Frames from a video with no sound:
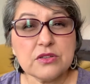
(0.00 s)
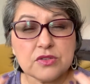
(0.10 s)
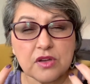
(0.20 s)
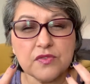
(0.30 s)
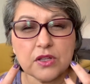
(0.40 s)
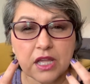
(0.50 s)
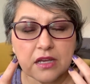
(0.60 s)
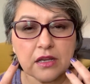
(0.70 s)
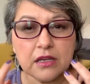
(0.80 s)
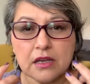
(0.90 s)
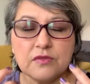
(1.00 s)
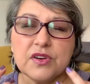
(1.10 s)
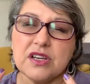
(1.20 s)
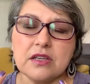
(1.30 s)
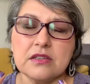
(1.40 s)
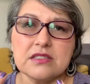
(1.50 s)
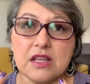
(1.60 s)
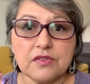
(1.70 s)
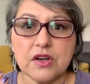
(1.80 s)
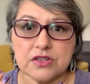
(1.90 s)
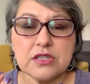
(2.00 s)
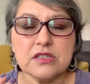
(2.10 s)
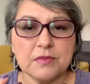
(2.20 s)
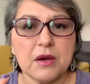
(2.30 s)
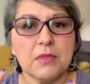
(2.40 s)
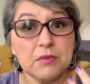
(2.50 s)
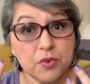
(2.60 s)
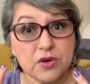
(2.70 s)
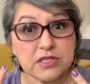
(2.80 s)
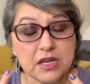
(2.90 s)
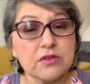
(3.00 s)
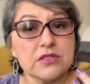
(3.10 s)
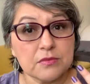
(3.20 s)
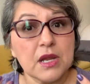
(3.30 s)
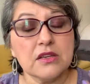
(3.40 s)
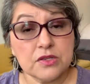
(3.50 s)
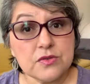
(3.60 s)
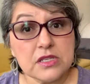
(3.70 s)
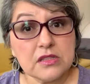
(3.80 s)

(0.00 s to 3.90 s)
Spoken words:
So I feel like I'm very self-conscious about my pores now because I'm not using the